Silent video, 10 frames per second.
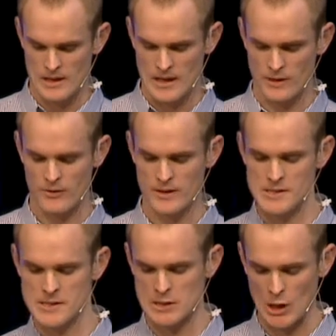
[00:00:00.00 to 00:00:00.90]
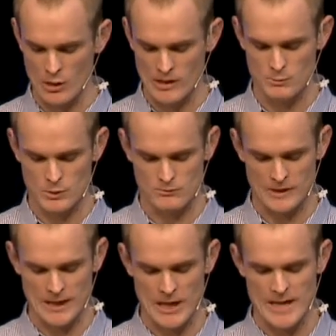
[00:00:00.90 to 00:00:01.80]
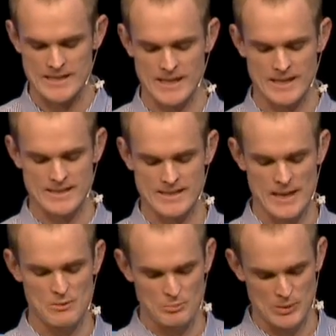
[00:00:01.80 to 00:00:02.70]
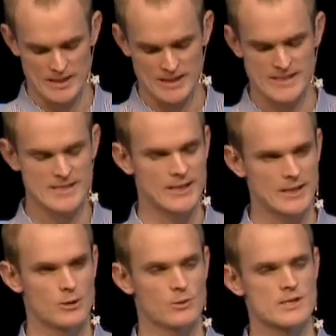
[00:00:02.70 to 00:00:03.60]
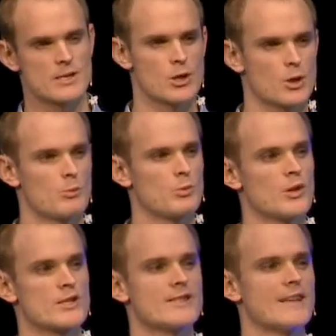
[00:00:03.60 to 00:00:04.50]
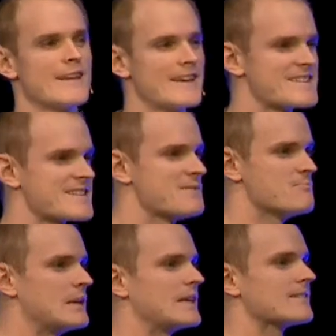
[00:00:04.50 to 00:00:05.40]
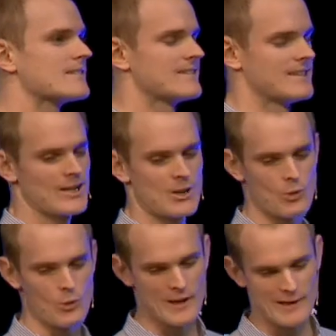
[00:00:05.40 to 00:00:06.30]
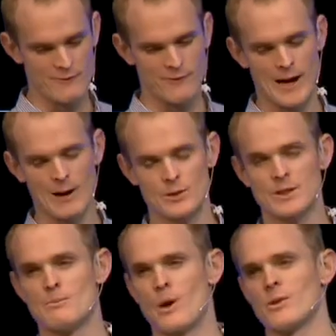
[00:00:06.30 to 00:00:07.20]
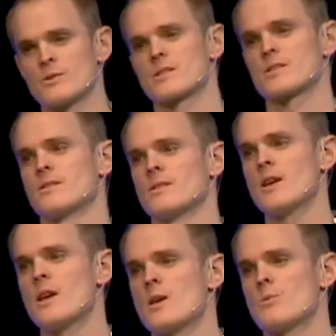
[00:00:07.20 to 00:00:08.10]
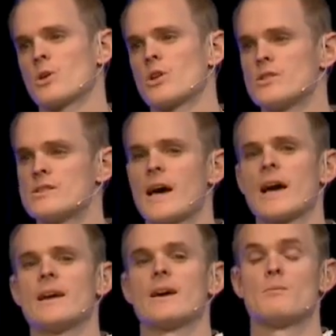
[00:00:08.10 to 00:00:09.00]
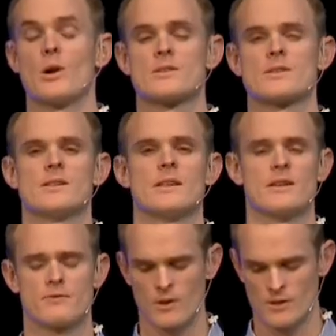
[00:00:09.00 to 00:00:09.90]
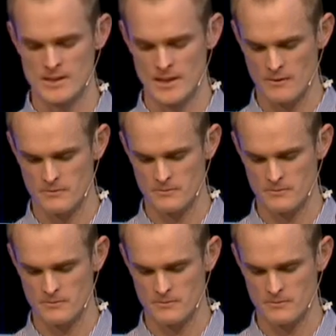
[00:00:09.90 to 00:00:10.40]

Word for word: And I think slowly we'll realize that it's that bitter, cynical, insecure person that needs that meal or that firewood the most because they are most in need of God's love.